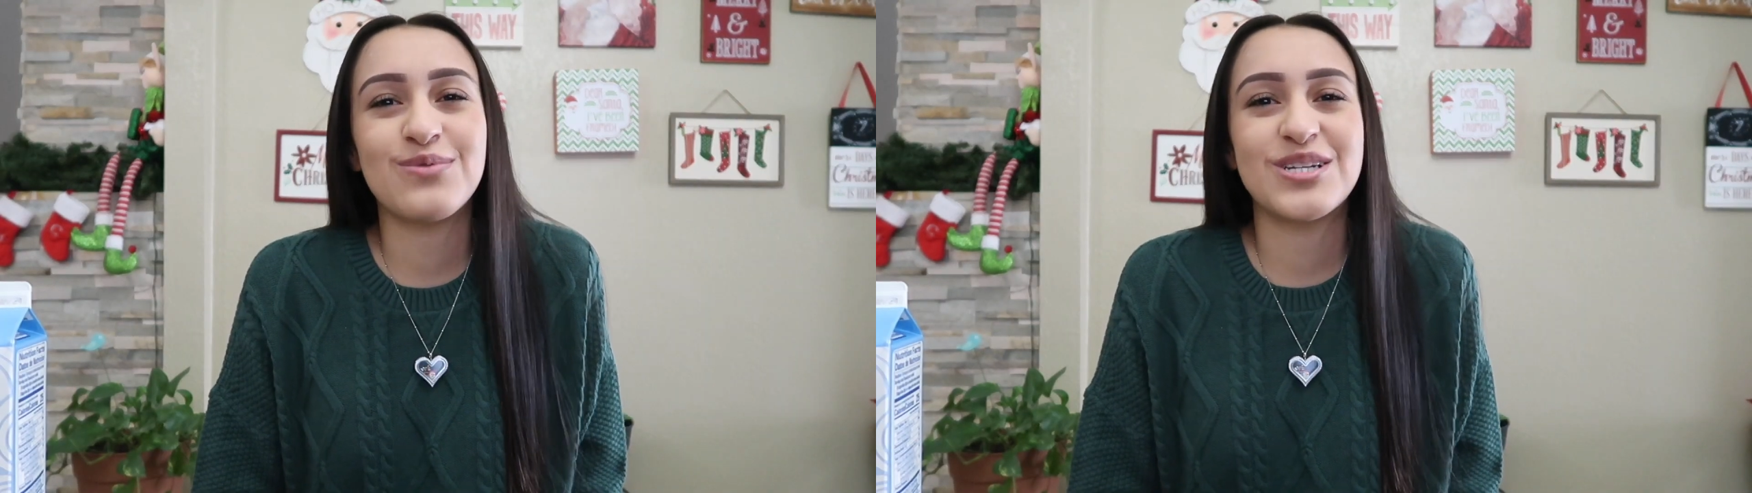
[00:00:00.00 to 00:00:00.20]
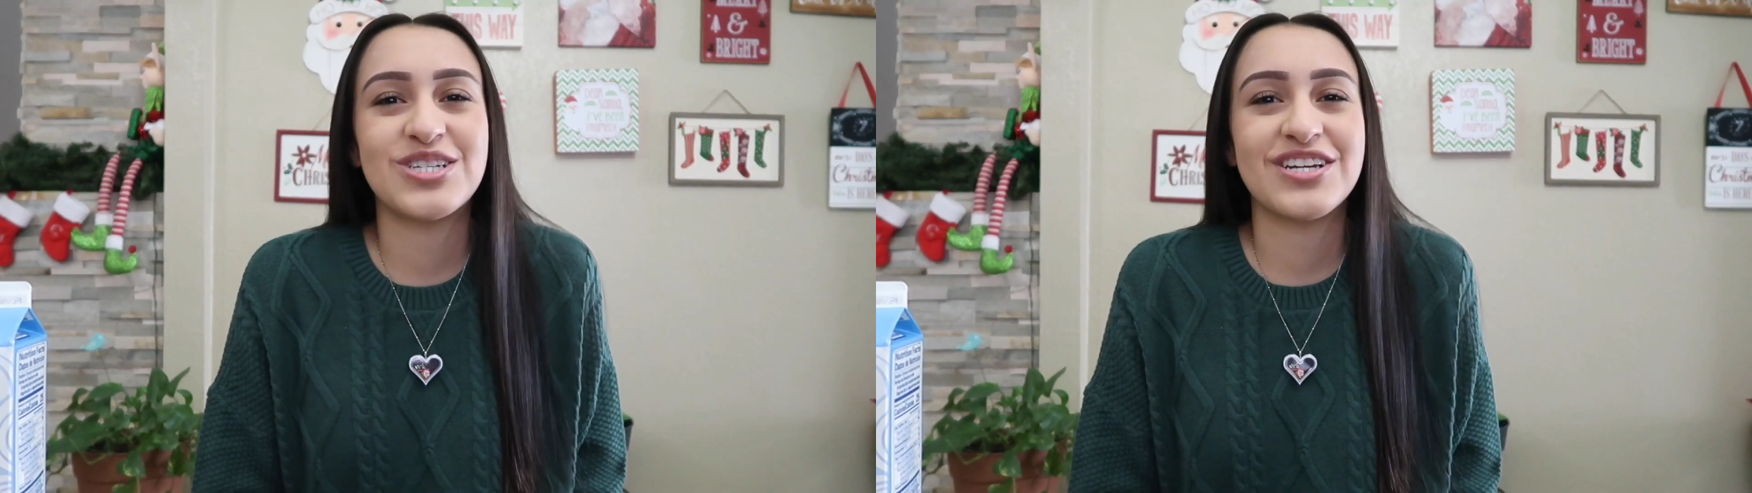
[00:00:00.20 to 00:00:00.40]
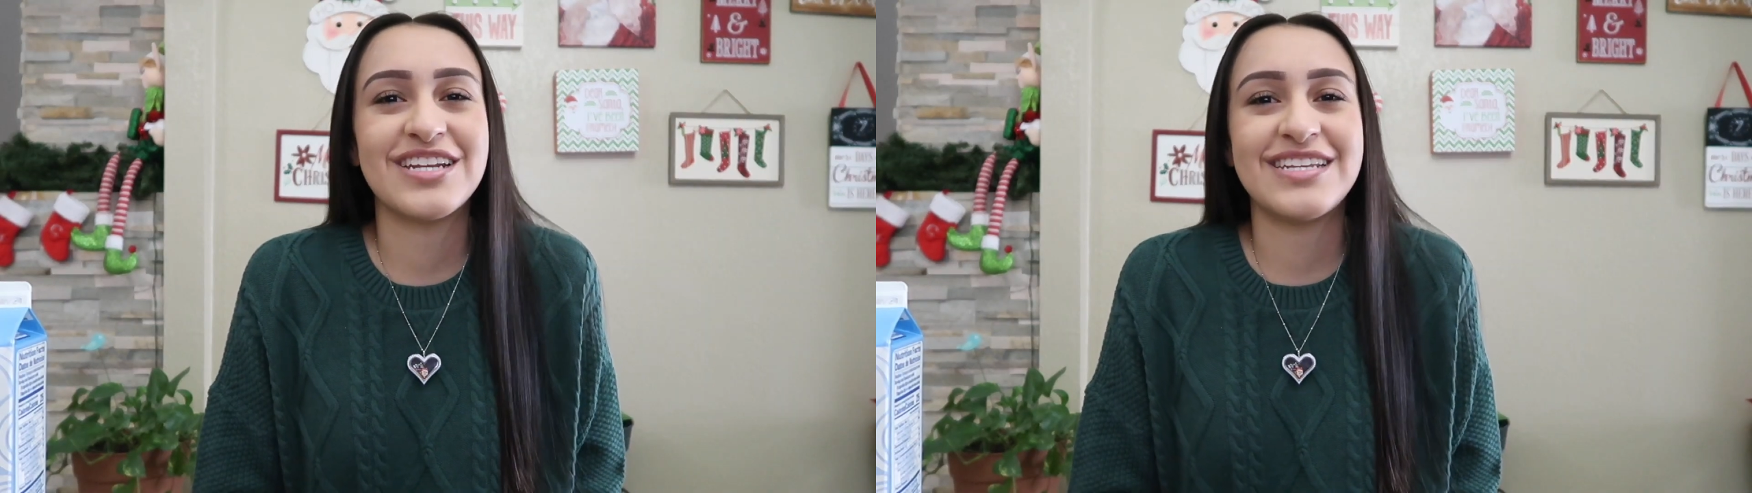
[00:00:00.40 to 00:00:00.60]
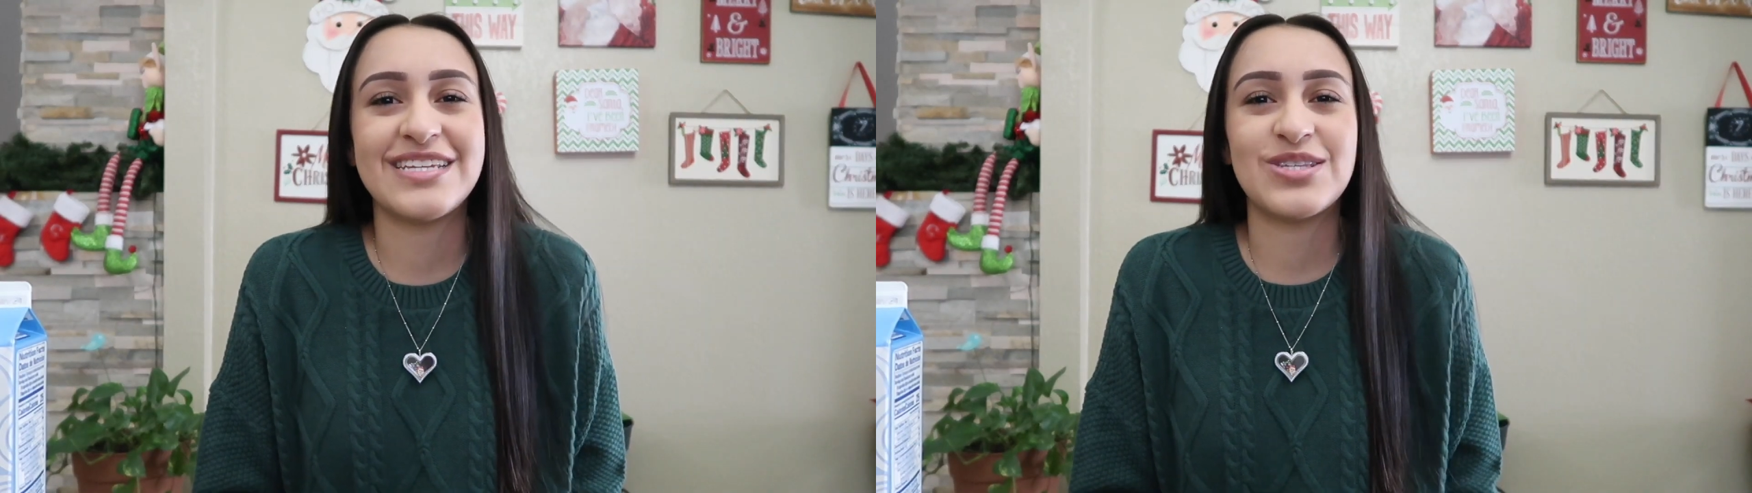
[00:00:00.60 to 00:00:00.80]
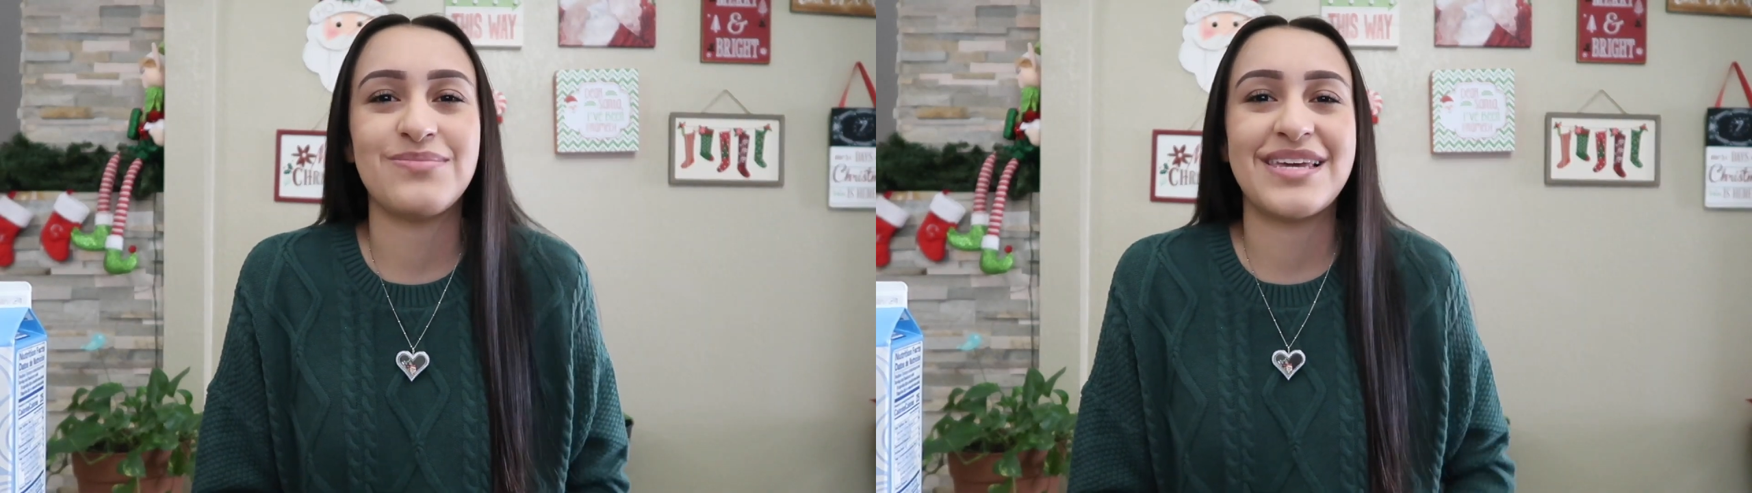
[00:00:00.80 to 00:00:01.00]
what you're gonna
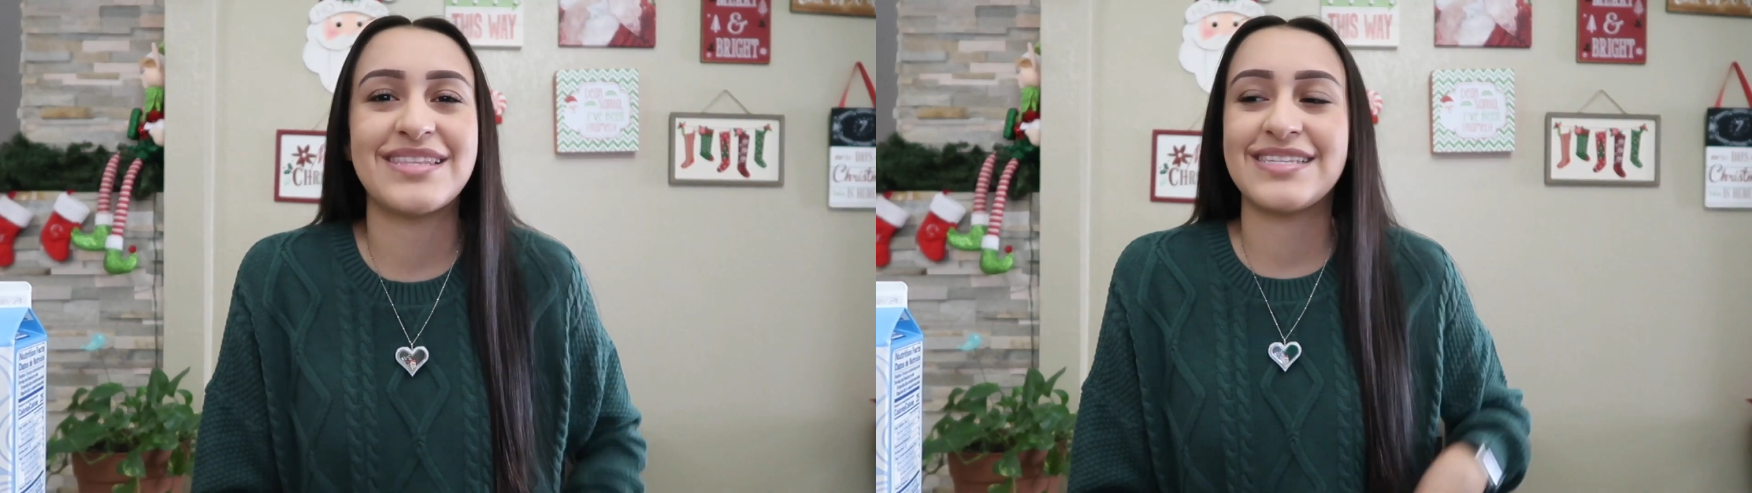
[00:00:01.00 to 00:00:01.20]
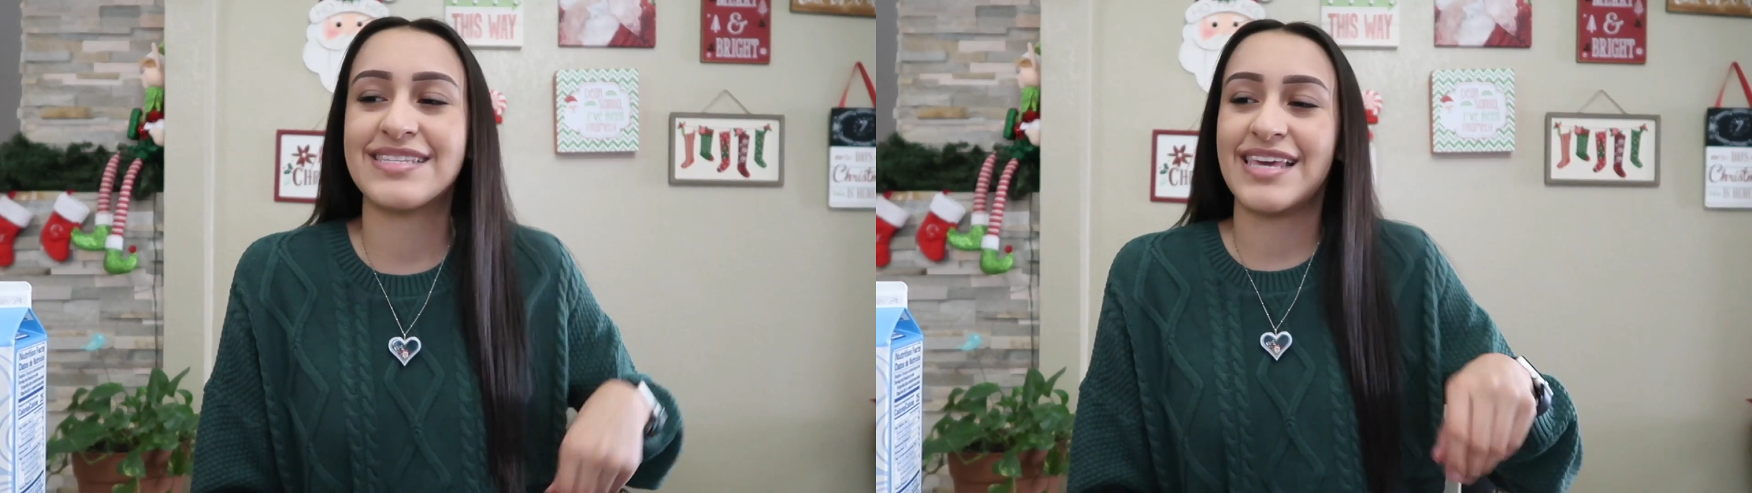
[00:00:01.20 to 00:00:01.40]
need to make this